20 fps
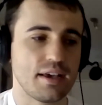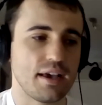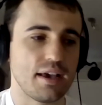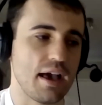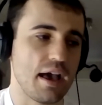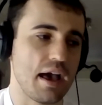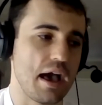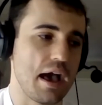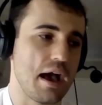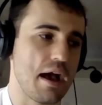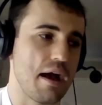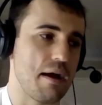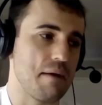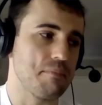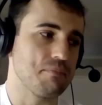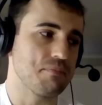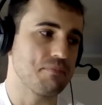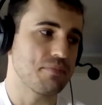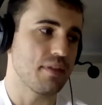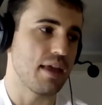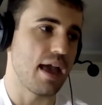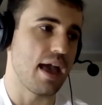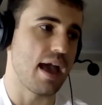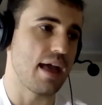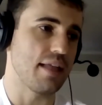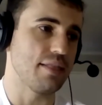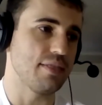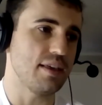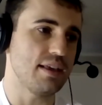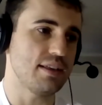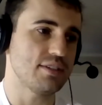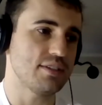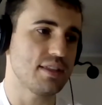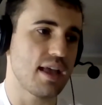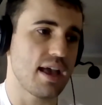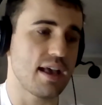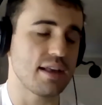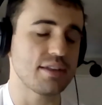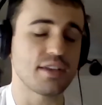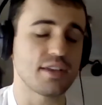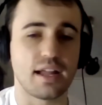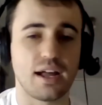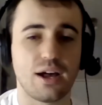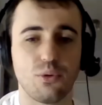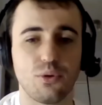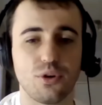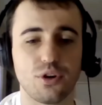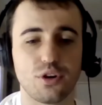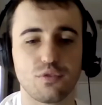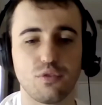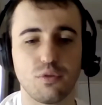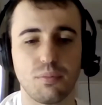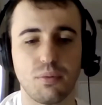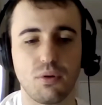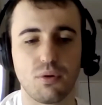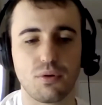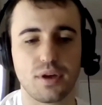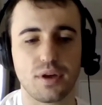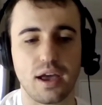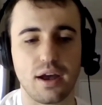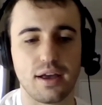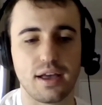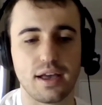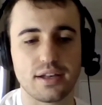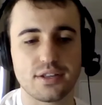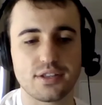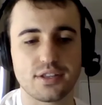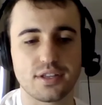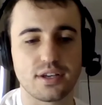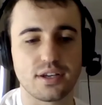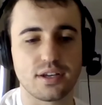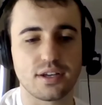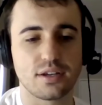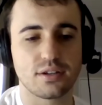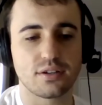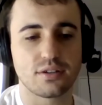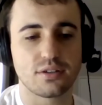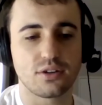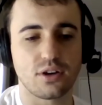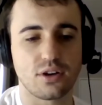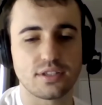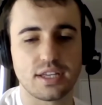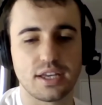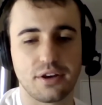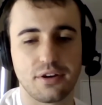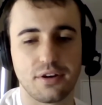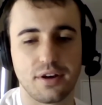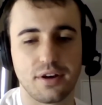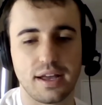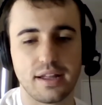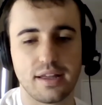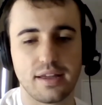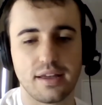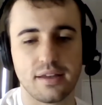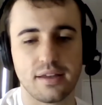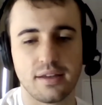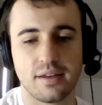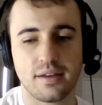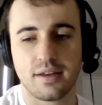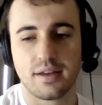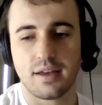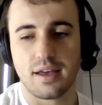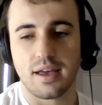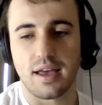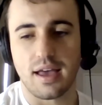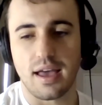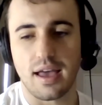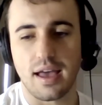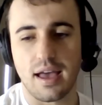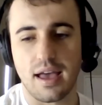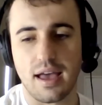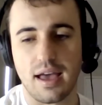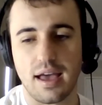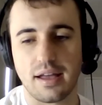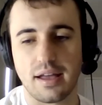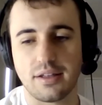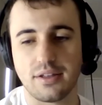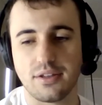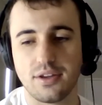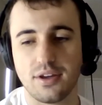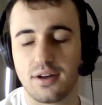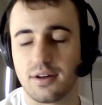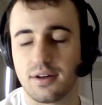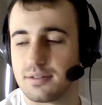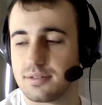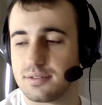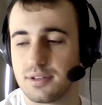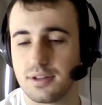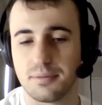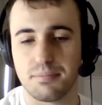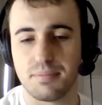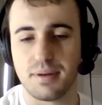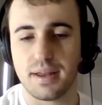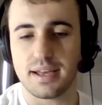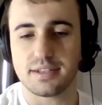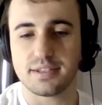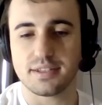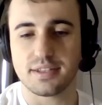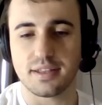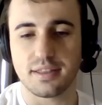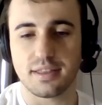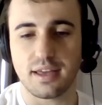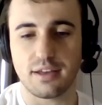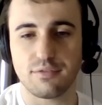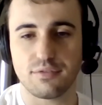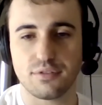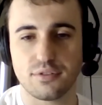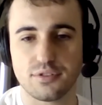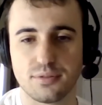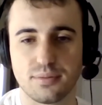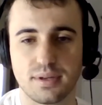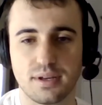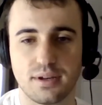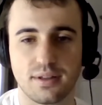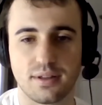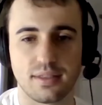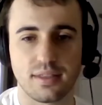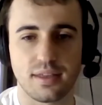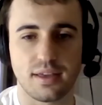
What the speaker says: And these days I now work for Ball Carrier as a content creator. And yeah, no, blessed and thankful to be on.